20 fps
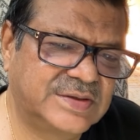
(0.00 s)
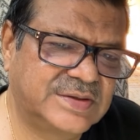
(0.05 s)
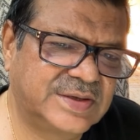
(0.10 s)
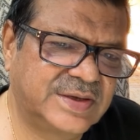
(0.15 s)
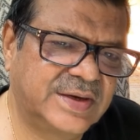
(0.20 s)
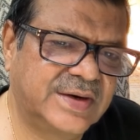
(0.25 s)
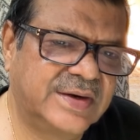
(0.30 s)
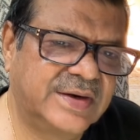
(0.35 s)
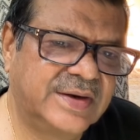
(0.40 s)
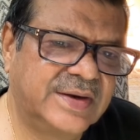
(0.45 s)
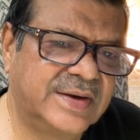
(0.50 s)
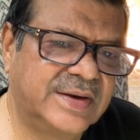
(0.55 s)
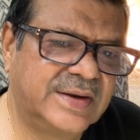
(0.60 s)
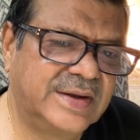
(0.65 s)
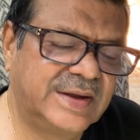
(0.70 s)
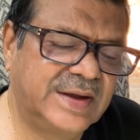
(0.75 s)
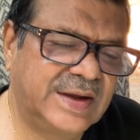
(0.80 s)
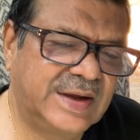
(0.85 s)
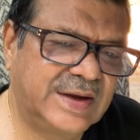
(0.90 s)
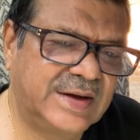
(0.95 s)
there,
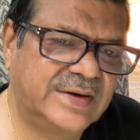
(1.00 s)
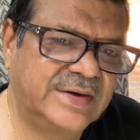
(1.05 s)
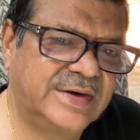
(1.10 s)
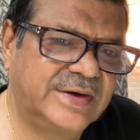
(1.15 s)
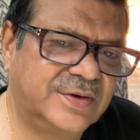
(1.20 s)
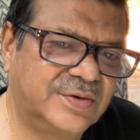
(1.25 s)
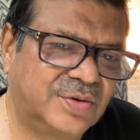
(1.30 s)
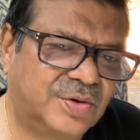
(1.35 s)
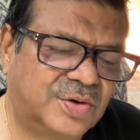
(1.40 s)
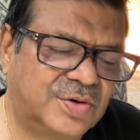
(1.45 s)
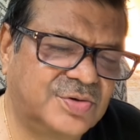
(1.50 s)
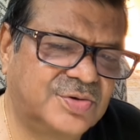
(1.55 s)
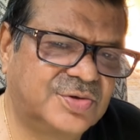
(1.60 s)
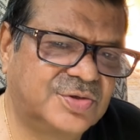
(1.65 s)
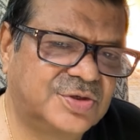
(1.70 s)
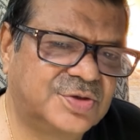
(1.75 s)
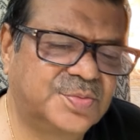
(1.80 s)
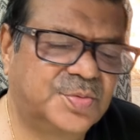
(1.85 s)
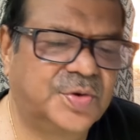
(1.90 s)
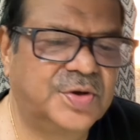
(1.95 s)
and it
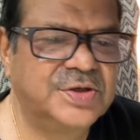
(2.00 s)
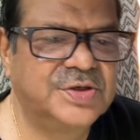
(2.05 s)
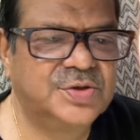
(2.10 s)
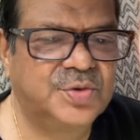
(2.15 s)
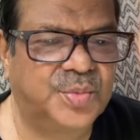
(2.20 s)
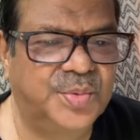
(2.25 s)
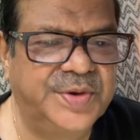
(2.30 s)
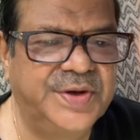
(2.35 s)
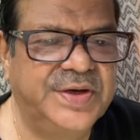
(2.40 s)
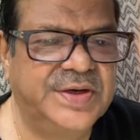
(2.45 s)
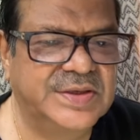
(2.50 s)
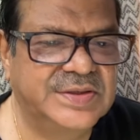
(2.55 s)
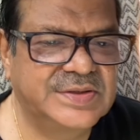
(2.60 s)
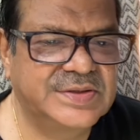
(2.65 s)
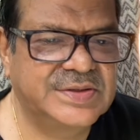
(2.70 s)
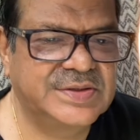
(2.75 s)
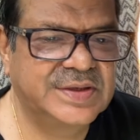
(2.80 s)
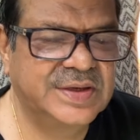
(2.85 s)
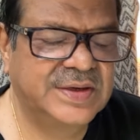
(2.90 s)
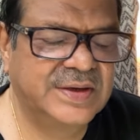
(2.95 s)
also spoils
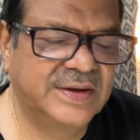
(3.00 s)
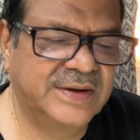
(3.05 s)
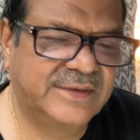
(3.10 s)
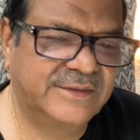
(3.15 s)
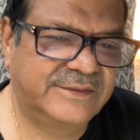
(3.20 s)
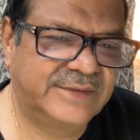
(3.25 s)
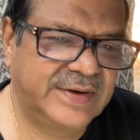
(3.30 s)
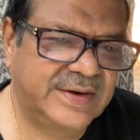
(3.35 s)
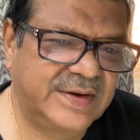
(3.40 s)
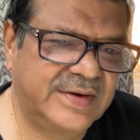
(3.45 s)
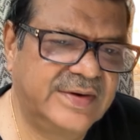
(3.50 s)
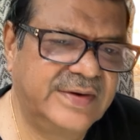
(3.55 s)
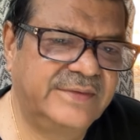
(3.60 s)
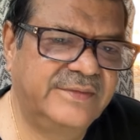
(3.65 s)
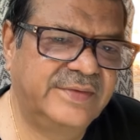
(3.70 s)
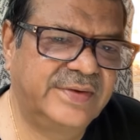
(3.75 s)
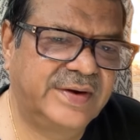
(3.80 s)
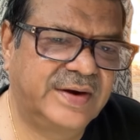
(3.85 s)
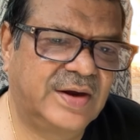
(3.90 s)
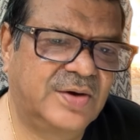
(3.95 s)
Venus.
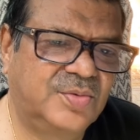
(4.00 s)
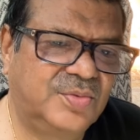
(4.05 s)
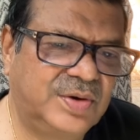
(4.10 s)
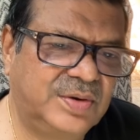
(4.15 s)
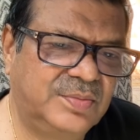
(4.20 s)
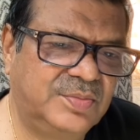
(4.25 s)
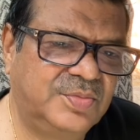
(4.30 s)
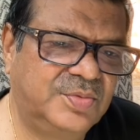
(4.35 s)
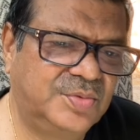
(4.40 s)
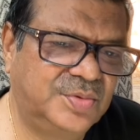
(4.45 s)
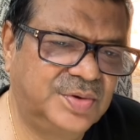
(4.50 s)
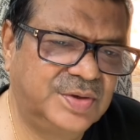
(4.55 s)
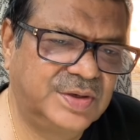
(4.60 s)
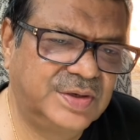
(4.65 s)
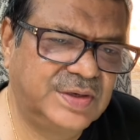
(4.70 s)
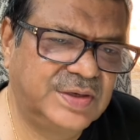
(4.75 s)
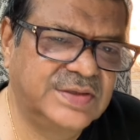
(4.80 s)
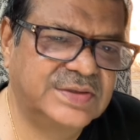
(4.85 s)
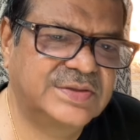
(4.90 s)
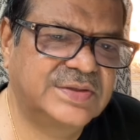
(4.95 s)
Whenever Rahu and Moon
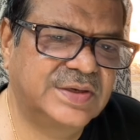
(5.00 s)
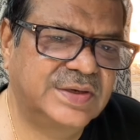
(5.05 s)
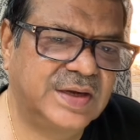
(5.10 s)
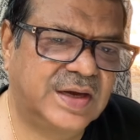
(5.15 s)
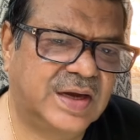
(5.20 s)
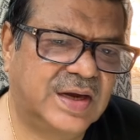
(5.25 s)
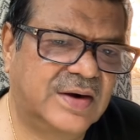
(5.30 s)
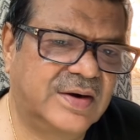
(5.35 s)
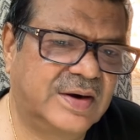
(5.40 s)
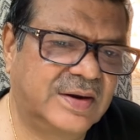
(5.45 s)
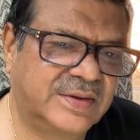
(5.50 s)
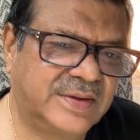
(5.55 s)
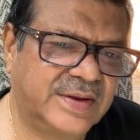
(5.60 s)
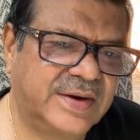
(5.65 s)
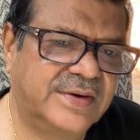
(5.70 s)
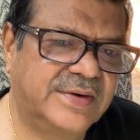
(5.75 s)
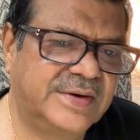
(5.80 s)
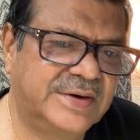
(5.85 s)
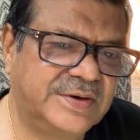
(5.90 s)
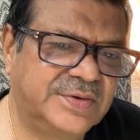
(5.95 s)
are
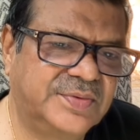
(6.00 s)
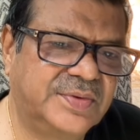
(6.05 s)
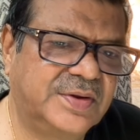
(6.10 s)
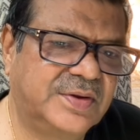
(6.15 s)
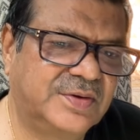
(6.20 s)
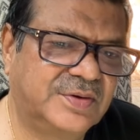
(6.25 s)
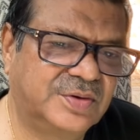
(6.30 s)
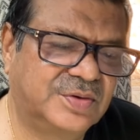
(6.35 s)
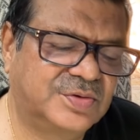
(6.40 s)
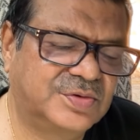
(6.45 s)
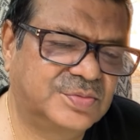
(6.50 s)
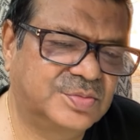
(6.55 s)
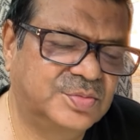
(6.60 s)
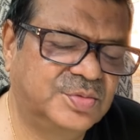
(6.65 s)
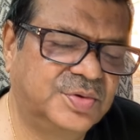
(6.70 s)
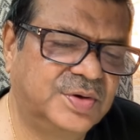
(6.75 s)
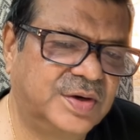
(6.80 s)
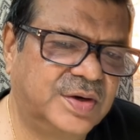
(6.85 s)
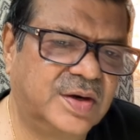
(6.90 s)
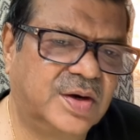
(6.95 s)
there in 12th house,
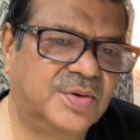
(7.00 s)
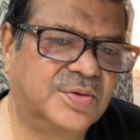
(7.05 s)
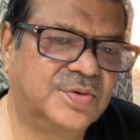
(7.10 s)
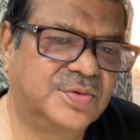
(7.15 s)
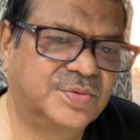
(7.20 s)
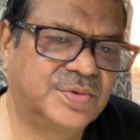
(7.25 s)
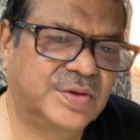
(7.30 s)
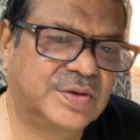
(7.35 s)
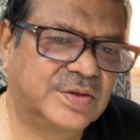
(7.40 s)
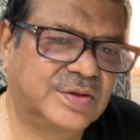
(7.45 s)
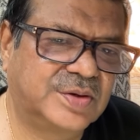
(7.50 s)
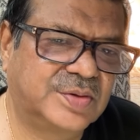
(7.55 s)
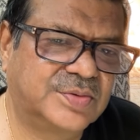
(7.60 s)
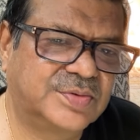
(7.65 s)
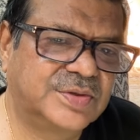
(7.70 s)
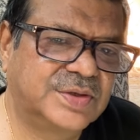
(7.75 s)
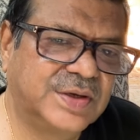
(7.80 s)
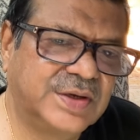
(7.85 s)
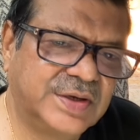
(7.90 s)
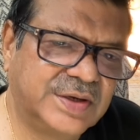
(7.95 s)
Moon and Rahu in the 12th
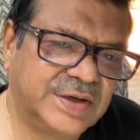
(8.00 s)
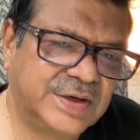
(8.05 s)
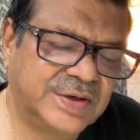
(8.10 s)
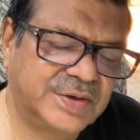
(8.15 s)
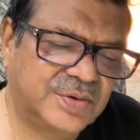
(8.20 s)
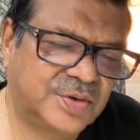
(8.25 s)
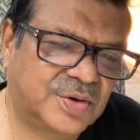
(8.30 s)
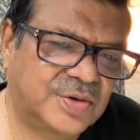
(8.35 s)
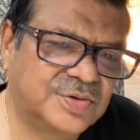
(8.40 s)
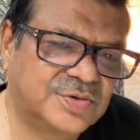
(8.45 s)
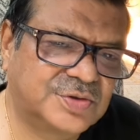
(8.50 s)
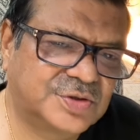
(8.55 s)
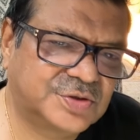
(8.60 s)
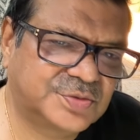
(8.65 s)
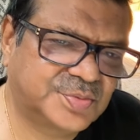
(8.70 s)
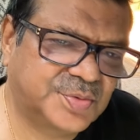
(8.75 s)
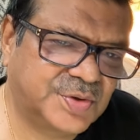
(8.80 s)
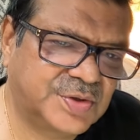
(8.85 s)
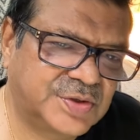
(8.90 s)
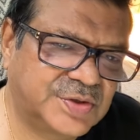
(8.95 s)
house, it also
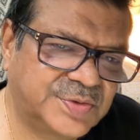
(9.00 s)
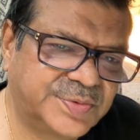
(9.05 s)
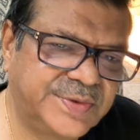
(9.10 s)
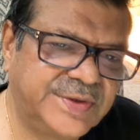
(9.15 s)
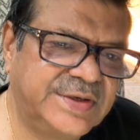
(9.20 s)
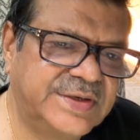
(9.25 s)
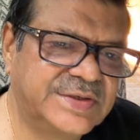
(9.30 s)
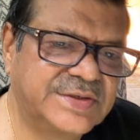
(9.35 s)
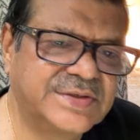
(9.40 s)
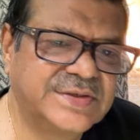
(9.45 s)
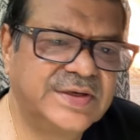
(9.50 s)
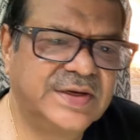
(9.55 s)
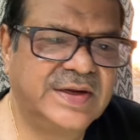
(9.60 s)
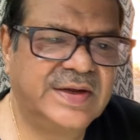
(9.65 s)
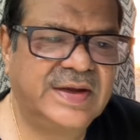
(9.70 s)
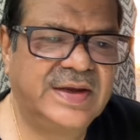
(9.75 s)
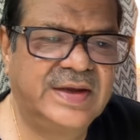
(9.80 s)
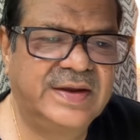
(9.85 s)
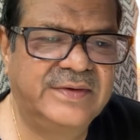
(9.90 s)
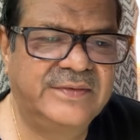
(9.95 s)
spoils Venus,
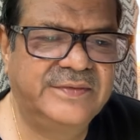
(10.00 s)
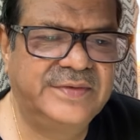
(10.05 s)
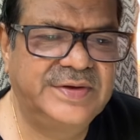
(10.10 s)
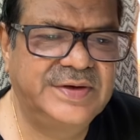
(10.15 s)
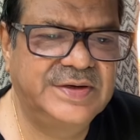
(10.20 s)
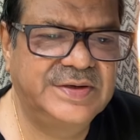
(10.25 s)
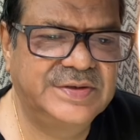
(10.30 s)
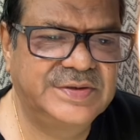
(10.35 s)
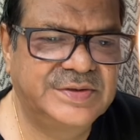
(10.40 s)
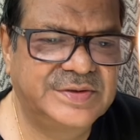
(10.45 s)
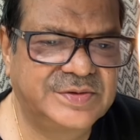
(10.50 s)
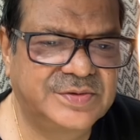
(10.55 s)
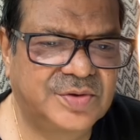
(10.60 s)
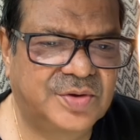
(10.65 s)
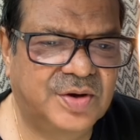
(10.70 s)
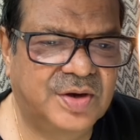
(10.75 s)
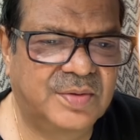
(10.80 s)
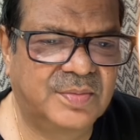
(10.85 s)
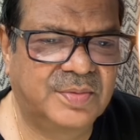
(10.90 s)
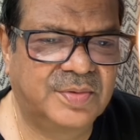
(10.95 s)
and Venus is
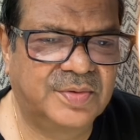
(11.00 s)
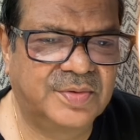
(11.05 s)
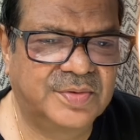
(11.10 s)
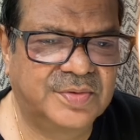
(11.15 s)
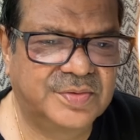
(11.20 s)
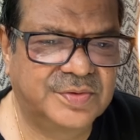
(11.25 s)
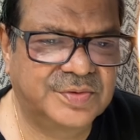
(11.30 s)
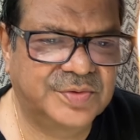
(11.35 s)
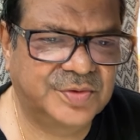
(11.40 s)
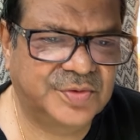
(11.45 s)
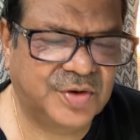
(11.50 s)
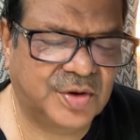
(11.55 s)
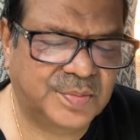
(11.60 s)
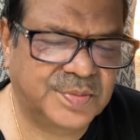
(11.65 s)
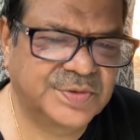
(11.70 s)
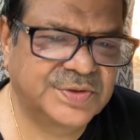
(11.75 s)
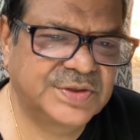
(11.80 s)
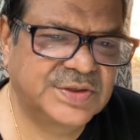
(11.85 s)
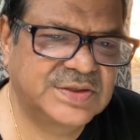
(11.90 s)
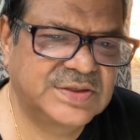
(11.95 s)
all about
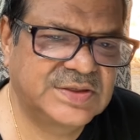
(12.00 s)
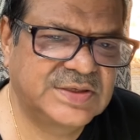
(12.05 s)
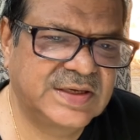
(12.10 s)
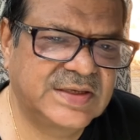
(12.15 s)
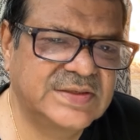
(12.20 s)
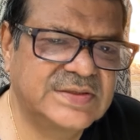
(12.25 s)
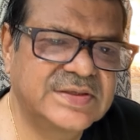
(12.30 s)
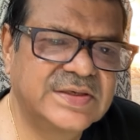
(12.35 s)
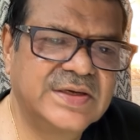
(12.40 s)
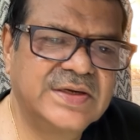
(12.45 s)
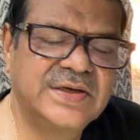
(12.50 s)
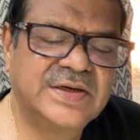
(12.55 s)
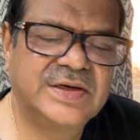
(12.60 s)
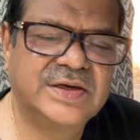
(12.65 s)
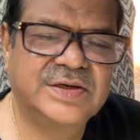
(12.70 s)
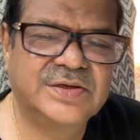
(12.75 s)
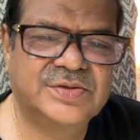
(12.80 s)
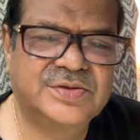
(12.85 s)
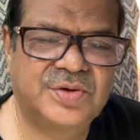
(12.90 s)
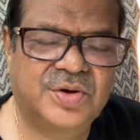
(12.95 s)
opposite sex.
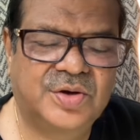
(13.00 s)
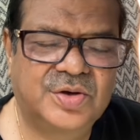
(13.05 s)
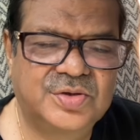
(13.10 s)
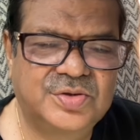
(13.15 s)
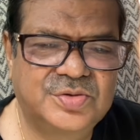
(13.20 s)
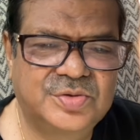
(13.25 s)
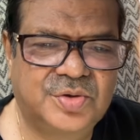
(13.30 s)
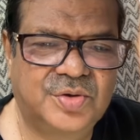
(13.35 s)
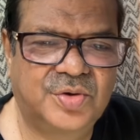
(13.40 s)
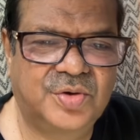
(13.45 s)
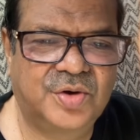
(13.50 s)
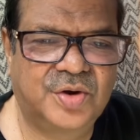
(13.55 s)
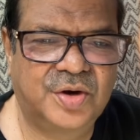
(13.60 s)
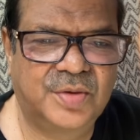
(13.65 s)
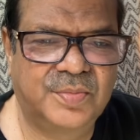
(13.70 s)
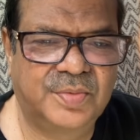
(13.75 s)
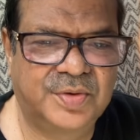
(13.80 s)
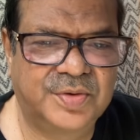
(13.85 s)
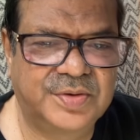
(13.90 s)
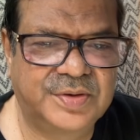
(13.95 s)
It's also all
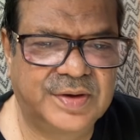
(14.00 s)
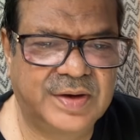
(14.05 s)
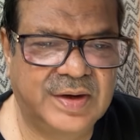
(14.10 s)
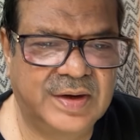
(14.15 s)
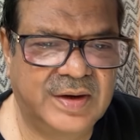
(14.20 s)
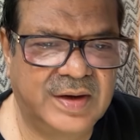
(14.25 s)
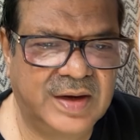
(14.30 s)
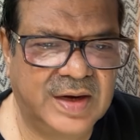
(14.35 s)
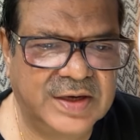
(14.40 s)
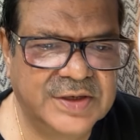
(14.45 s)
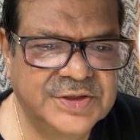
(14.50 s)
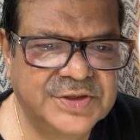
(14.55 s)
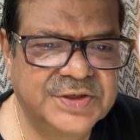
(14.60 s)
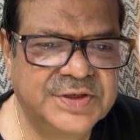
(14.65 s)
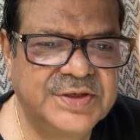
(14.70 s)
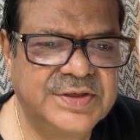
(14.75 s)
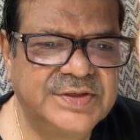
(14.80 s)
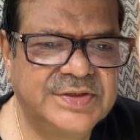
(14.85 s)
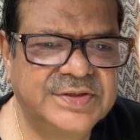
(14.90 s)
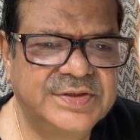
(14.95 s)
about
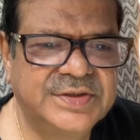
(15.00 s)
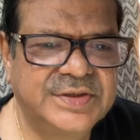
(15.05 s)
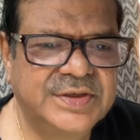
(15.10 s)
luxuries.